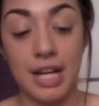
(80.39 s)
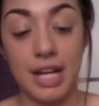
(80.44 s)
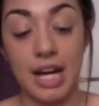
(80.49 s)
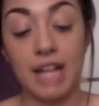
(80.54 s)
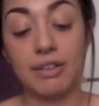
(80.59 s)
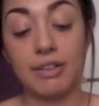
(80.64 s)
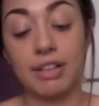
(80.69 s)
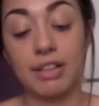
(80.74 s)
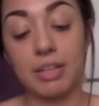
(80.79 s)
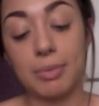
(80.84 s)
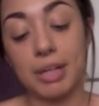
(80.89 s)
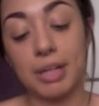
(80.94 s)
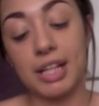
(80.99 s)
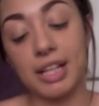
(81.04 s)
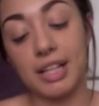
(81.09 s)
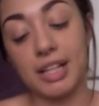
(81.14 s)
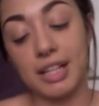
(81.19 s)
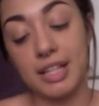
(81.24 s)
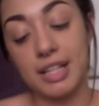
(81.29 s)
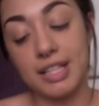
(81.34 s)
I recommend
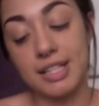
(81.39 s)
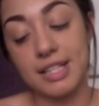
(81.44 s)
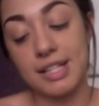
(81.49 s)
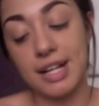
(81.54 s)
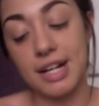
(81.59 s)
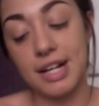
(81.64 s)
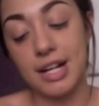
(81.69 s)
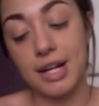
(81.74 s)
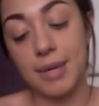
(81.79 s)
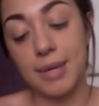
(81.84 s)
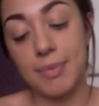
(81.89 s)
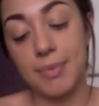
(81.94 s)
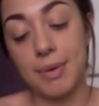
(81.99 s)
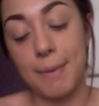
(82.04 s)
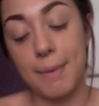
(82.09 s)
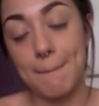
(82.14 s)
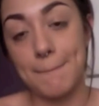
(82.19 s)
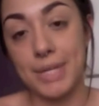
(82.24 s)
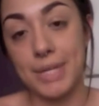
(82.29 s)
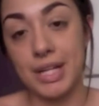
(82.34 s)
getting these.
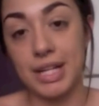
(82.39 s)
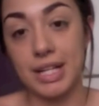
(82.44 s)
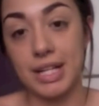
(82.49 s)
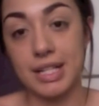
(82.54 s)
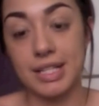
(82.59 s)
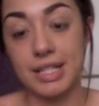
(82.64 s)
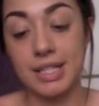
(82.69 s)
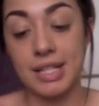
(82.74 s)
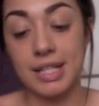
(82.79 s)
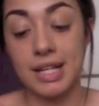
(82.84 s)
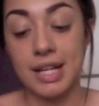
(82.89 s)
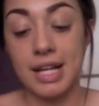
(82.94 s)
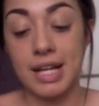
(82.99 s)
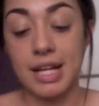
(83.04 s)
But